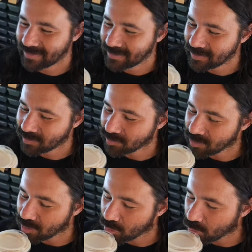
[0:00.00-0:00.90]

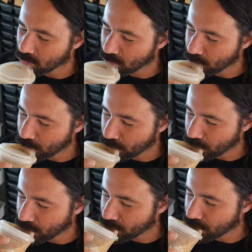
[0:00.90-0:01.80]

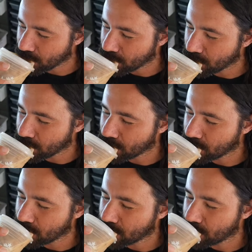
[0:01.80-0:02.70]
[no speech]